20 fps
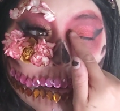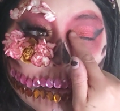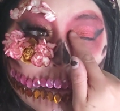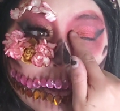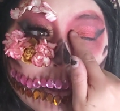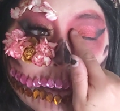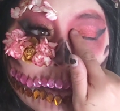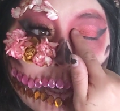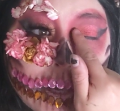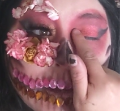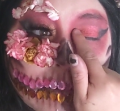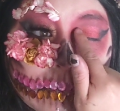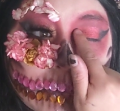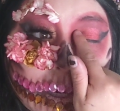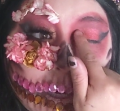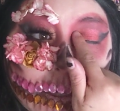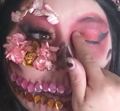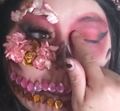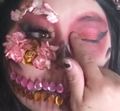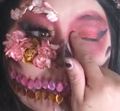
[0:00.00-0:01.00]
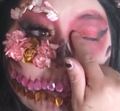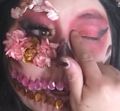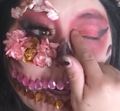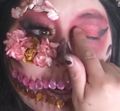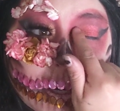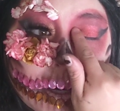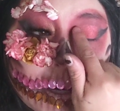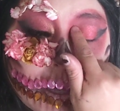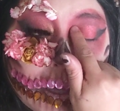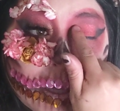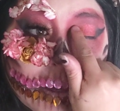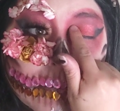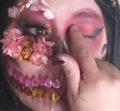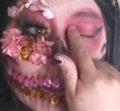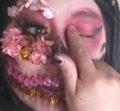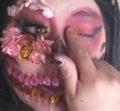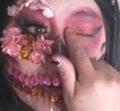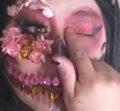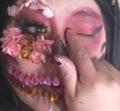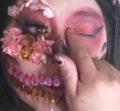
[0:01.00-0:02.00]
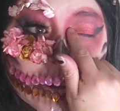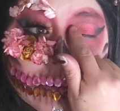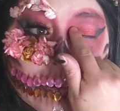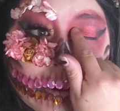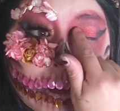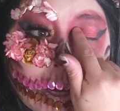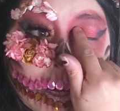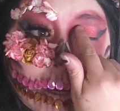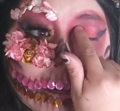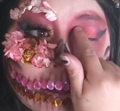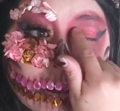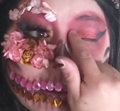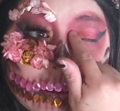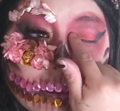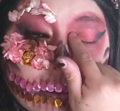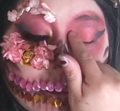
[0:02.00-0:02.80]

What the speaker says: que se llama Sparkling y 24K,